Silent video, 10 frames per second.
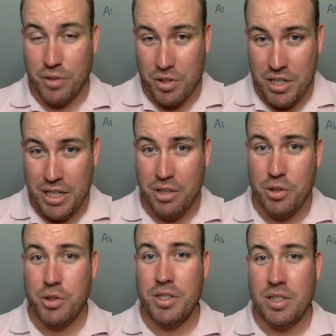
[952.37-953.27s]
for
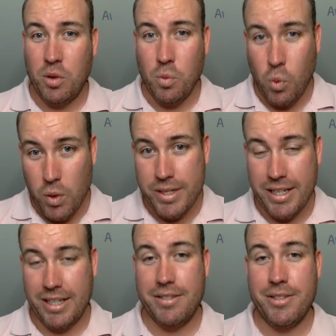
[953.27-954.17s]
children's award
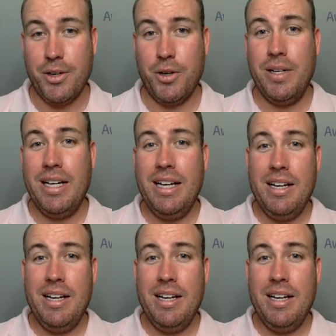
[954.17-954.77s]
tickets. So